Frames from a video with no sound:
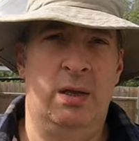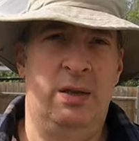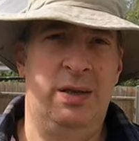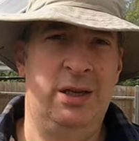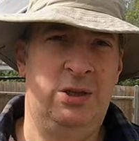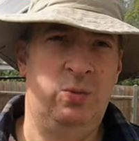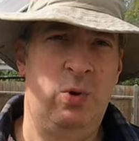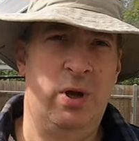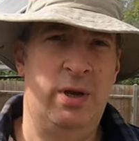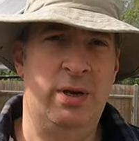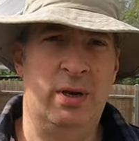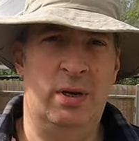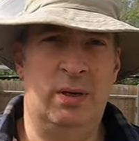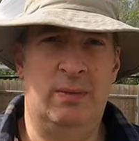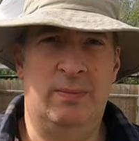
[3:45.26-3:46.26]
This
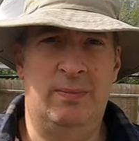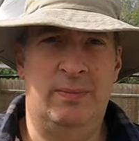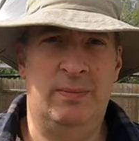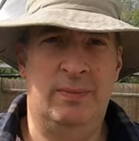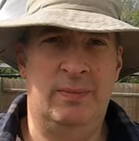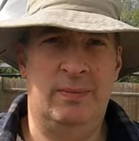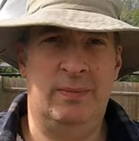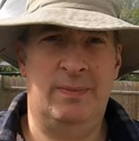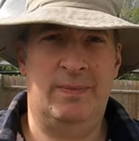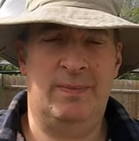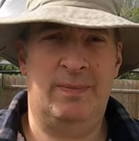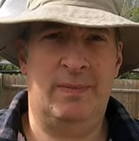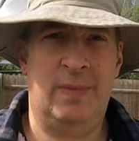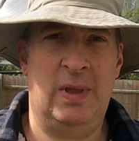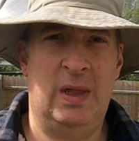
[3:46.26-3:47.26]
one
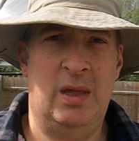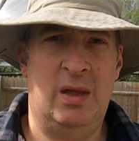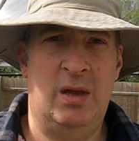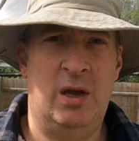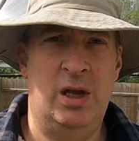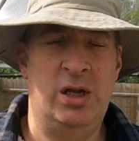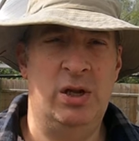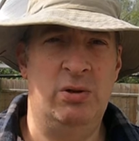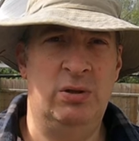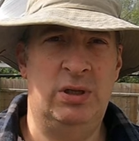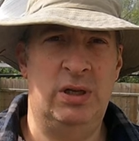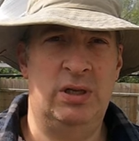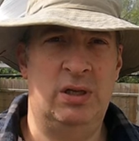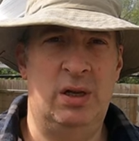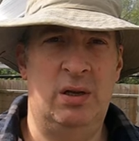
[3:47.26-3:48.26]
I used
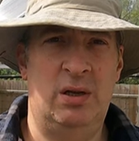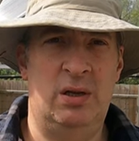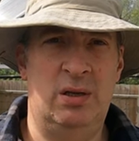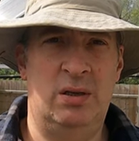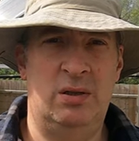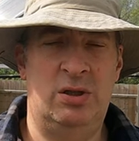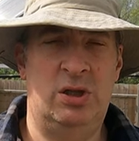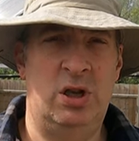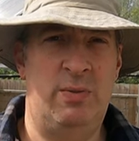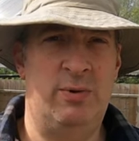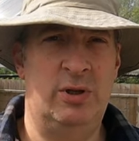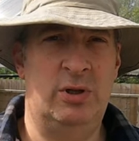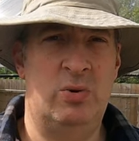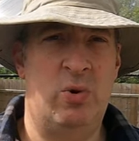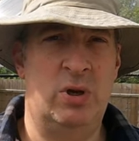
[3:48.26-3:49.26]
as a
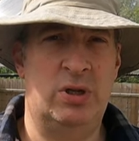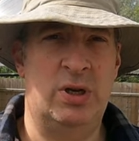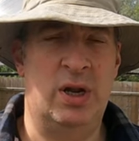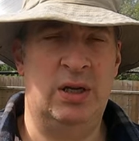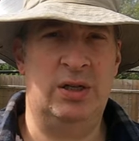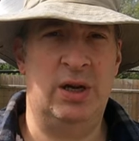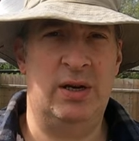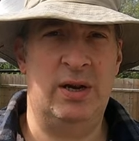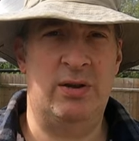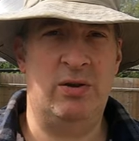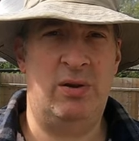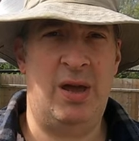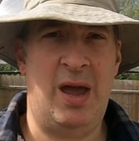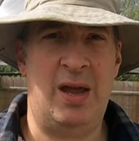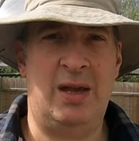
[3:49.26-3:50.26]
summer squash last year. Now you
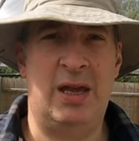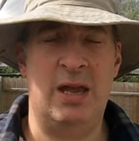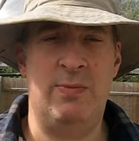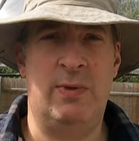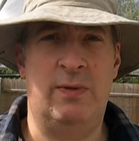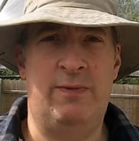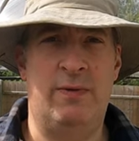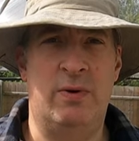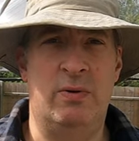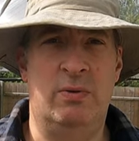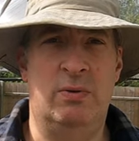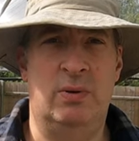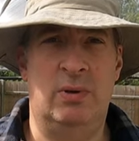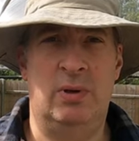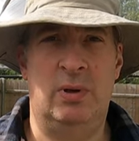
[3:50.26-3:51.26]
can keep the fruit
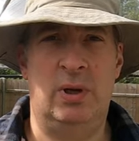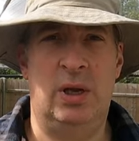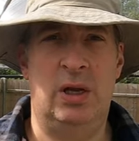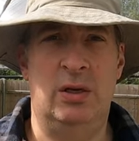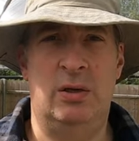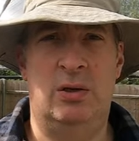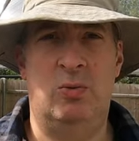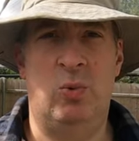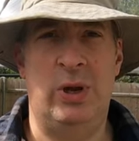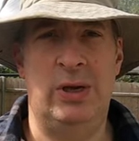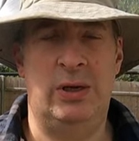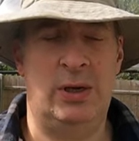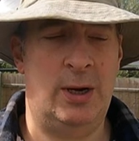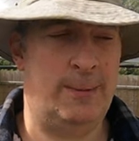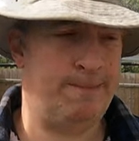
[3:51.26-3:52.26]
into the
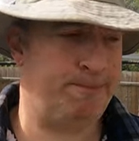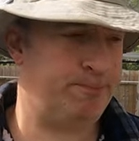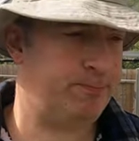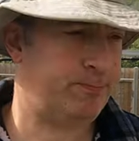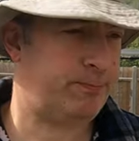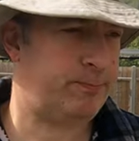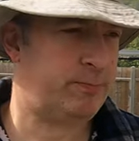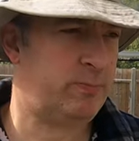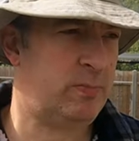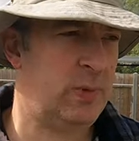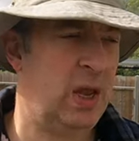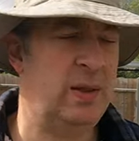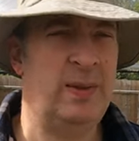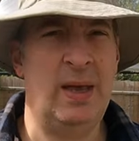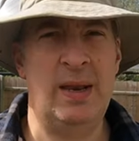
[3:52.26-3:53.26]
winter
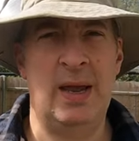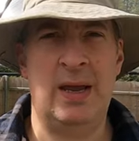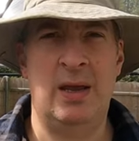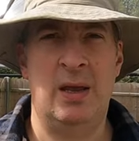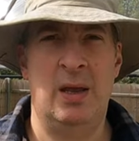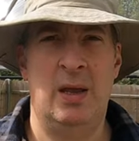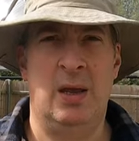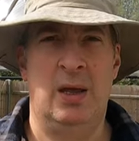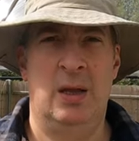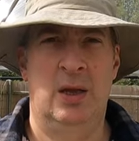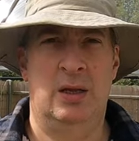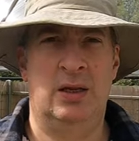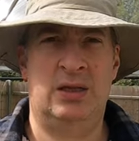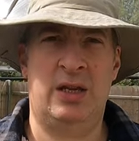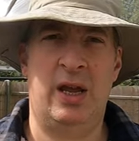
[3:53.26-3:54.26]
and then they,
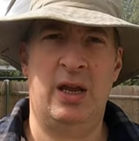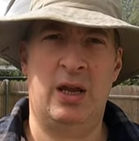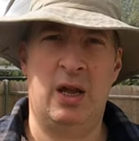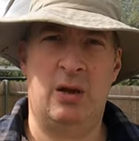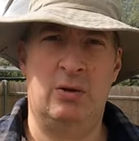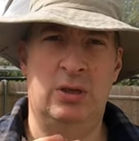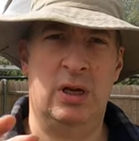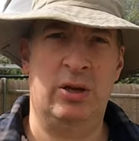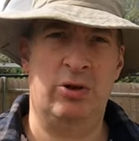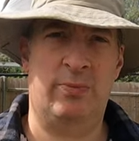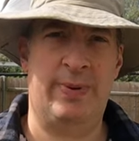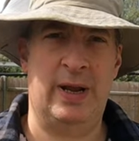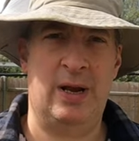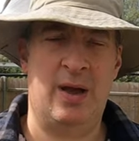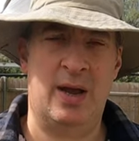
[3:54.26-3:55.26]
the skin goes a little
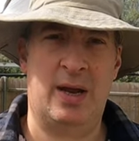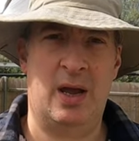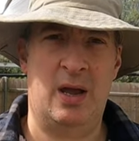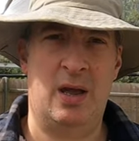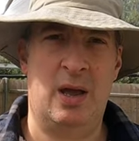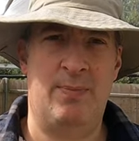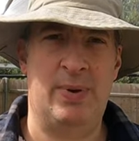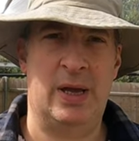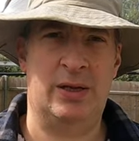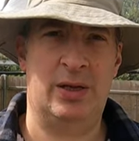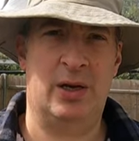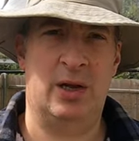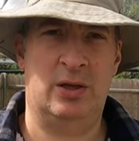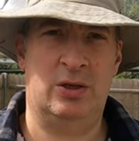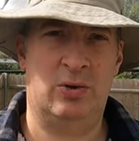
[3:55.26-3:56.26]
bit like a, a
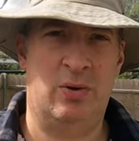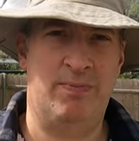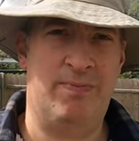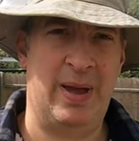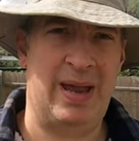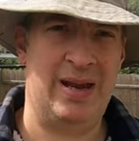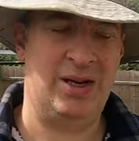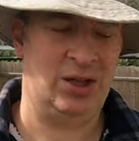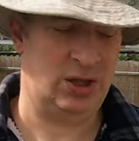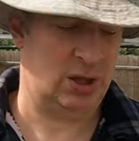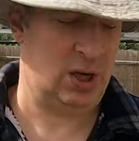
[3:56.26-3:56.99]
butternut sort of beige